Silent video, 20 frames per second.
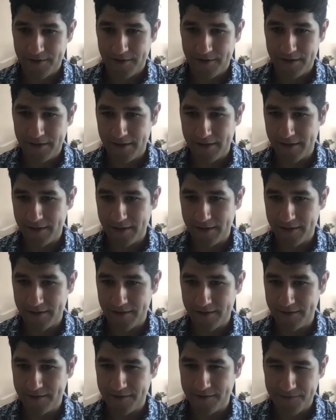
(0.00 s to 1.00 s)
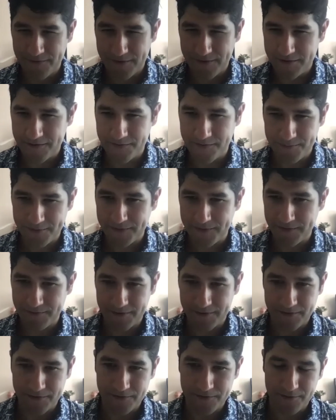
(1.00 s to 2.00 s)
in this very
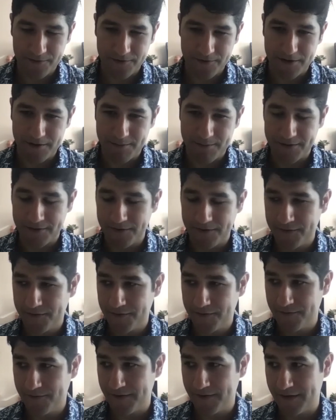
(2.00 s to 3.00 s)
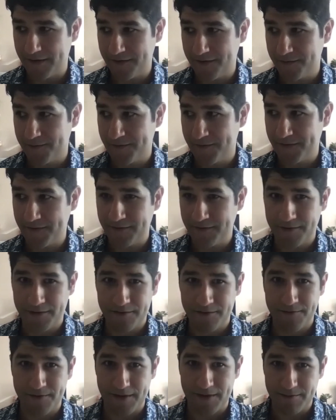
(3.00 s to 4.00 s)
specific story about these two very specific
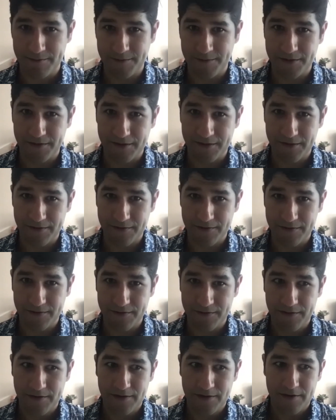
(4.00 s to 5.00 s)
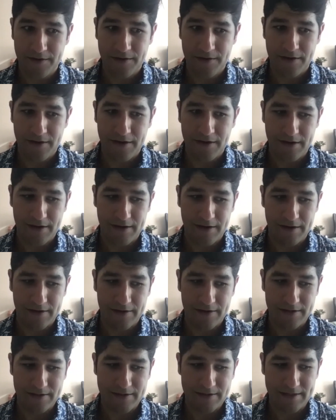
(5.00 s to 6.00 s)
families,
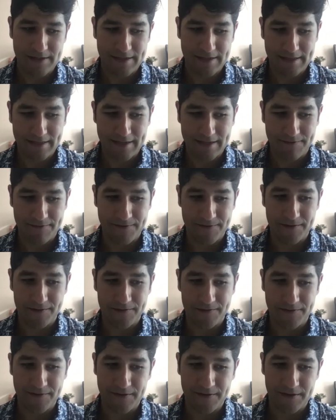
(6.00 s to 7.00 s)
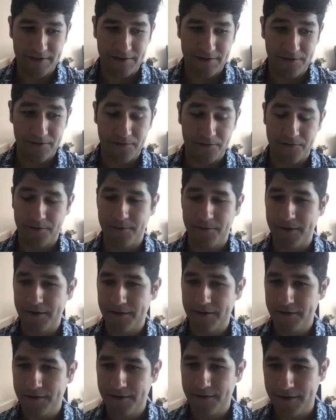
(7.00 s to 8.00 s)
and that they feel seen through
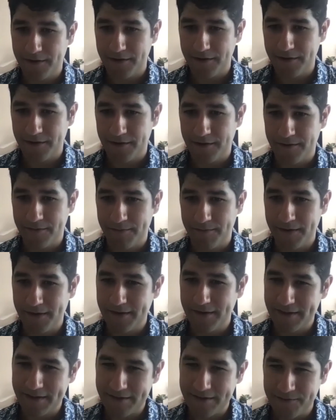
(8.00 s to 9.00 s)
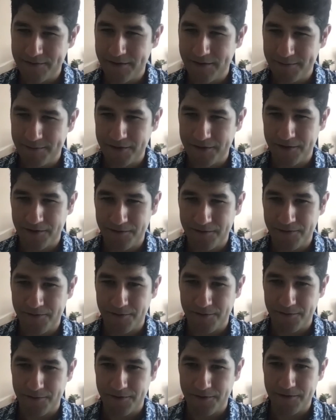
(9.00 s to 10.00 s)
it. Um, and that's what I'm looking
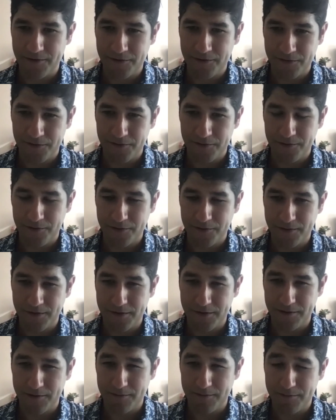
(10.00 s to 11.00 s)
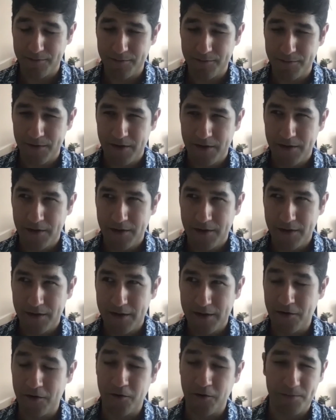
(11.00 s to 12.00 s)
forward to and,
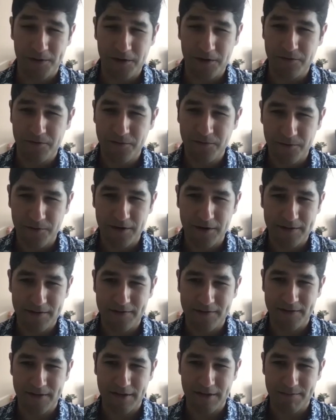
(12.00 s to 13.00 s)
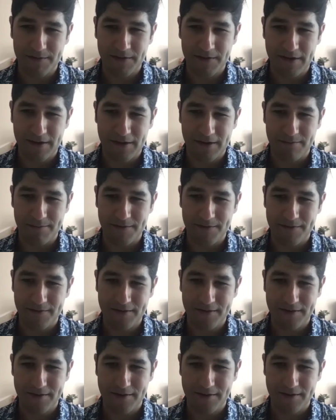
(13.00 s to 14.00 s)
and hoping for at the same time, is
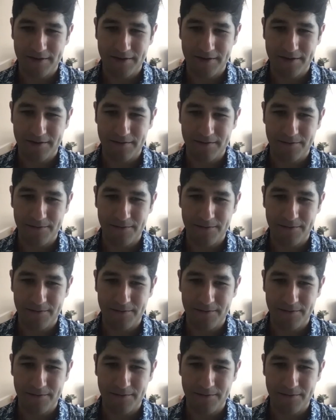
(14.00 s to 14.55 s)
that uh,